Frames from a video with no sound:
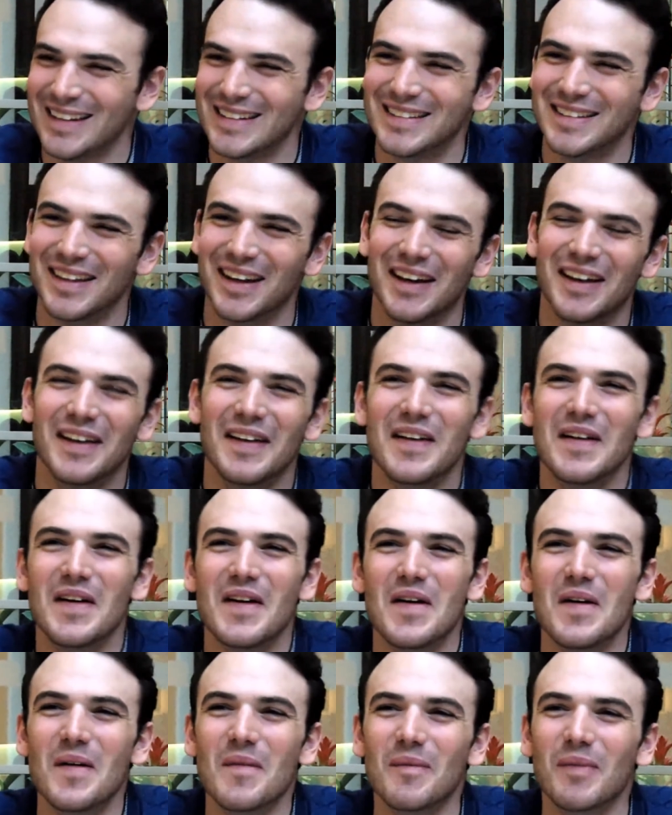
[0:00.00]
He's done.
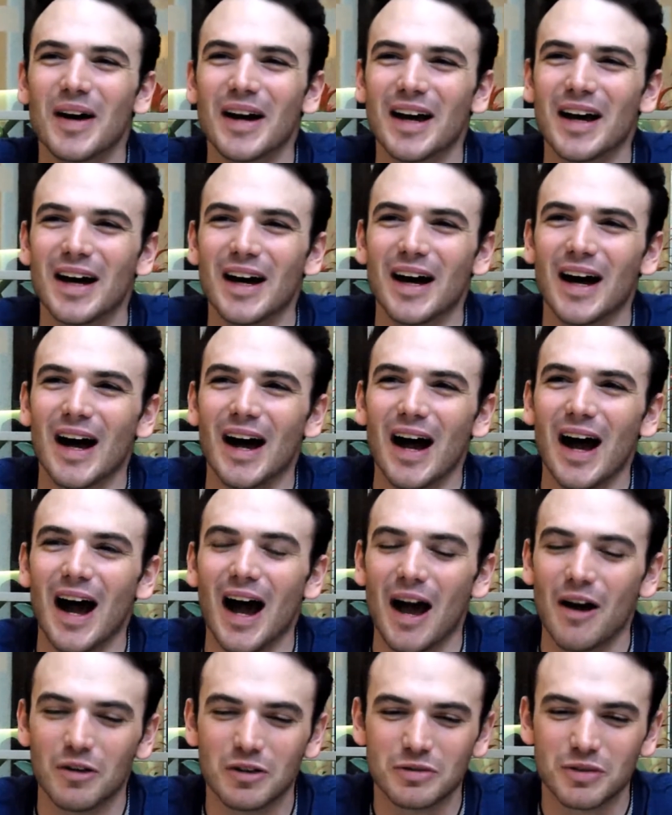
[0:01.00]
But
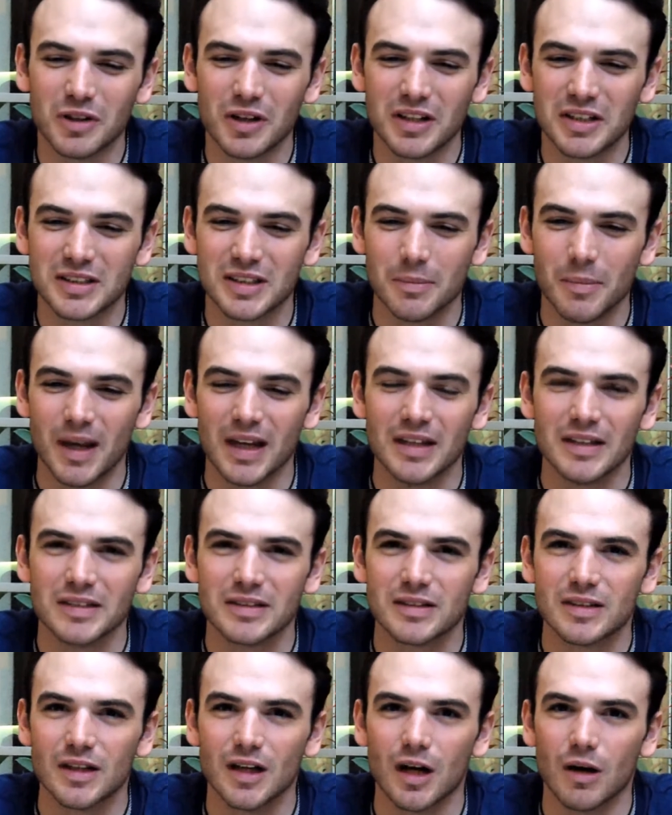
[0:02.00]
I was really just
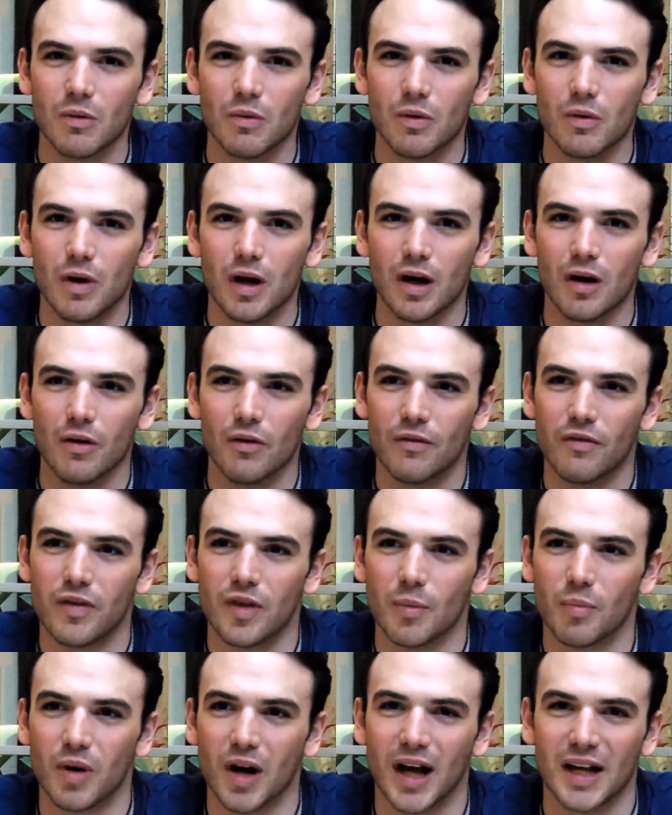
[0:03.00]
amazed of
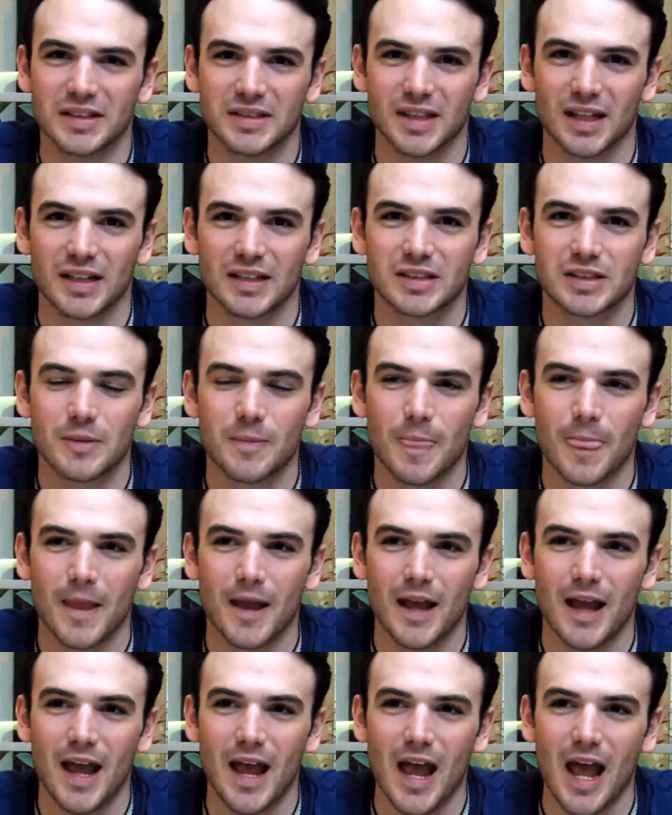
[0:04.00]
the process.
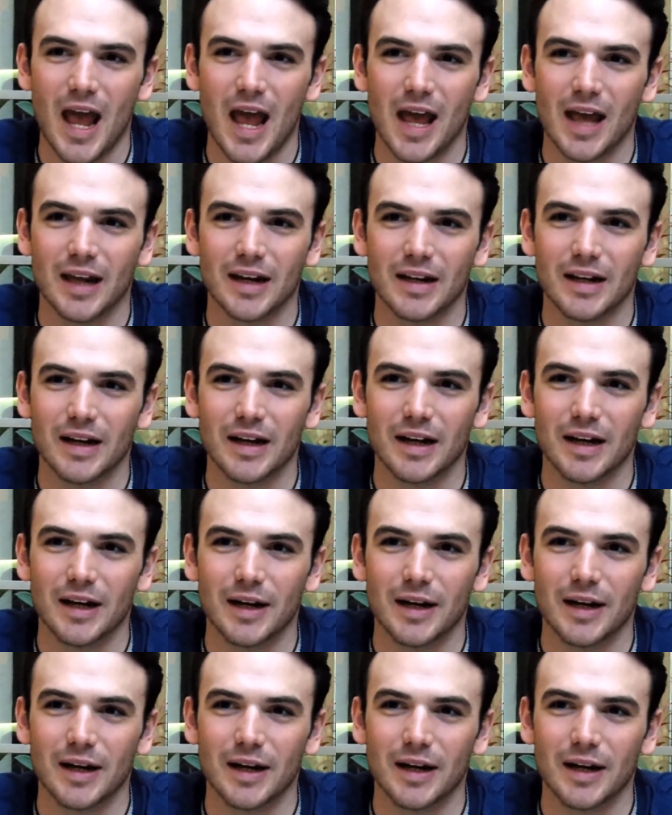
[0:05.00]
And